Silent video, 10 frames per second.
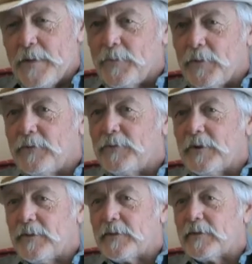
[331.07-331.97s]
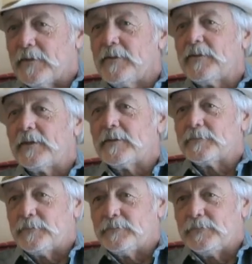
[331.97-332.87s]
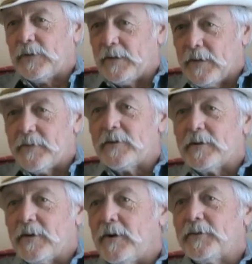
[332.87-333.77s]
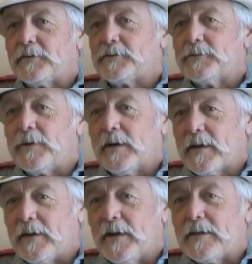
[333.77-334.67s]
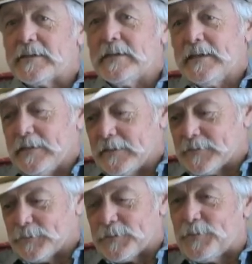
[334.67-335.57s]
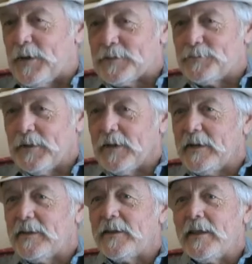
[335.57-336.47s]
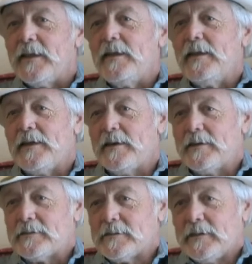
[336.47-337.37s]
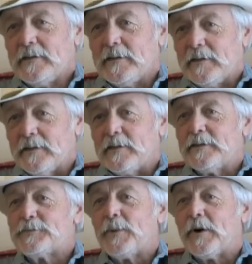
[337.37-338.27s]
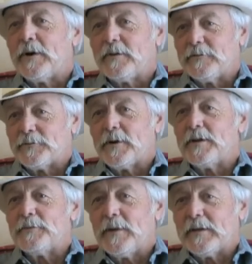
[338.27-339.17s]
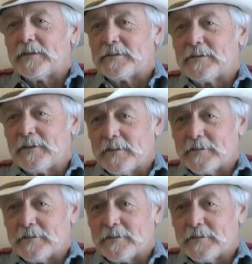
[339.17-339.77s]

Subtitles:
point of view, I think the other thing that every author should recognize is the responsibility that he has in his part of trying to make this thing a